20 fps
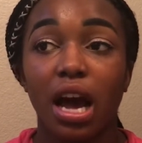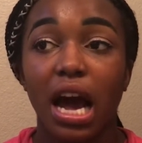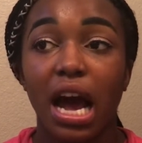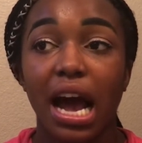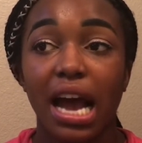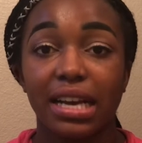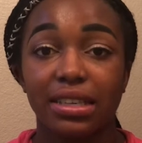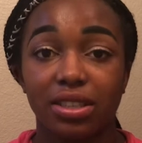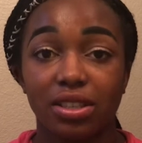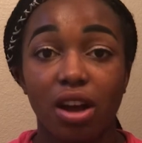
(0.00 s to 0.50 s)

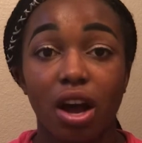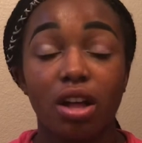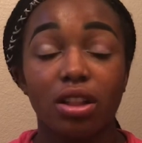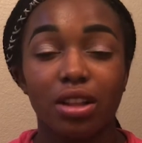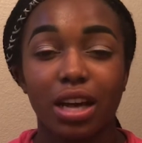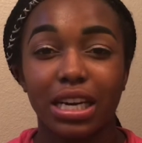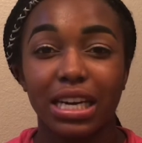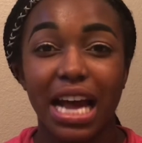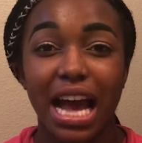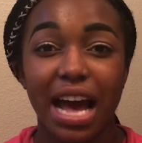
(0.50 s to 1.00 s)
I saw a
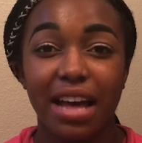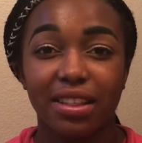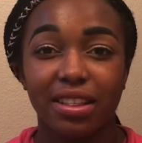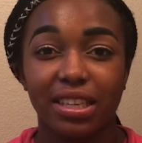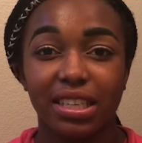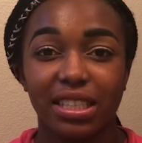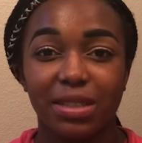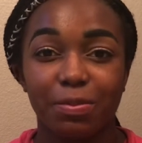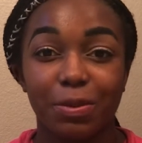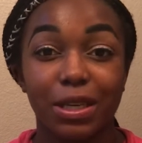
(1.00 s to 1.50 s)
lot of
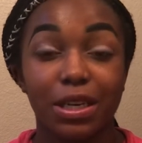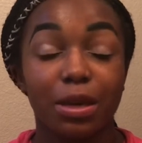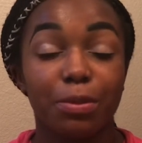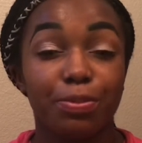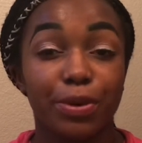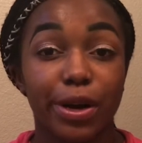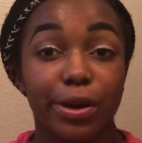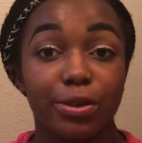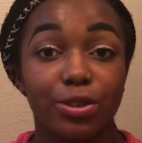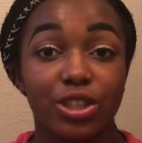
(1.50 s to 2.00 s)
athletes being
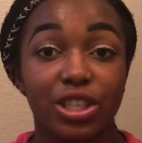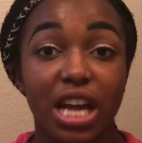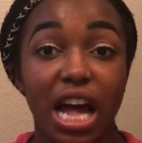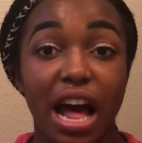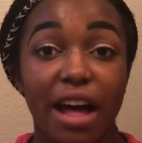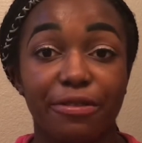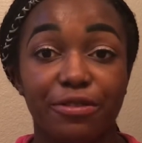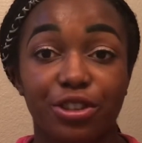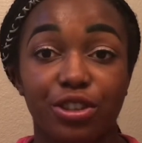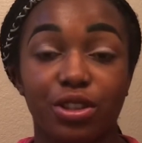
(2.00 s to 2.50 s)
approached
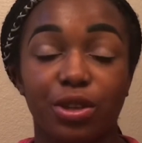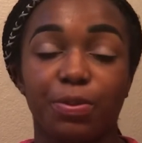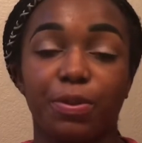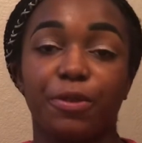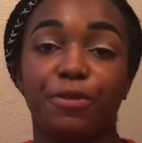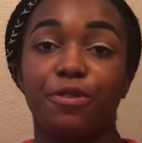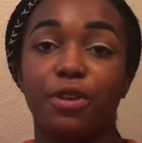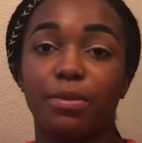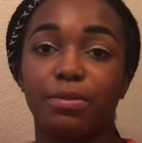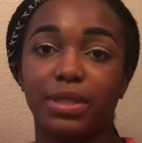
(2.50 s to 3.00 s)
after their
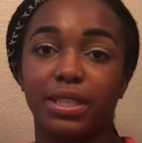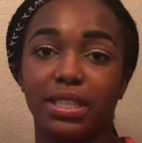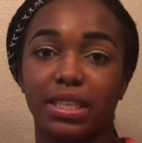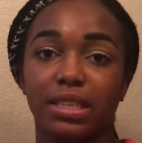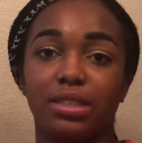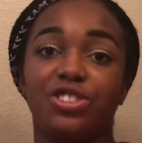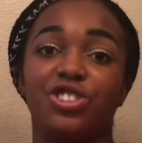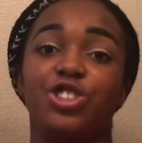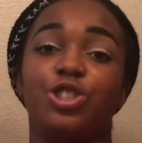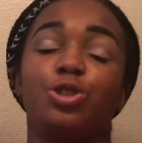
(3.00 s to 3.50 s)

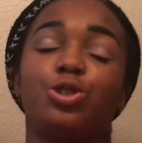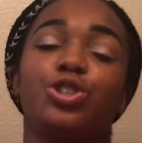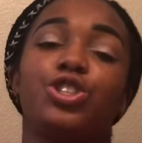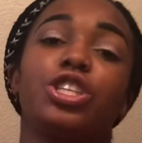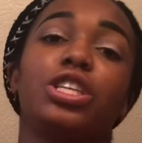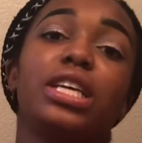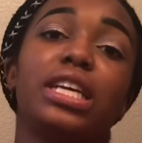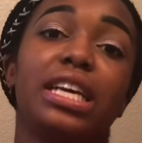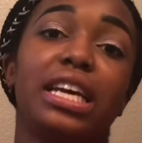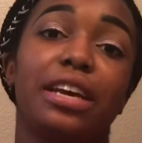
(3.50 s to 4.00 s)
performances.
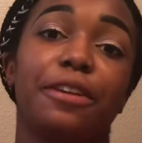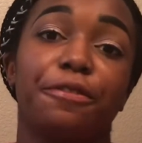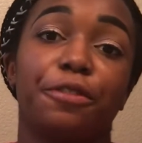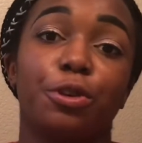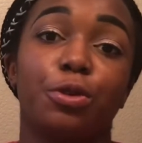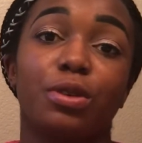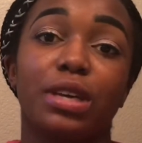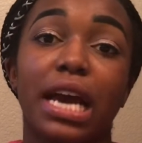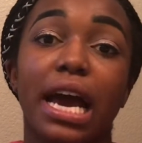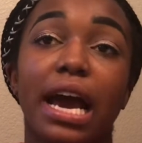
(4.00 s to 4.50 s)
Usually if
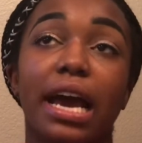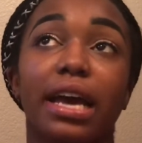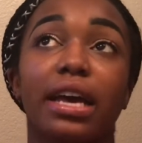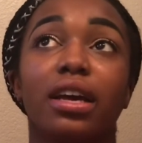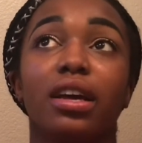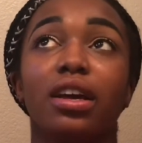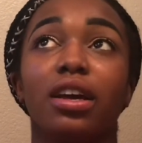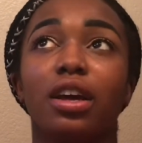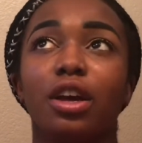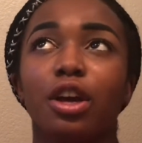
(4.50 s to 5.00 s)
you get,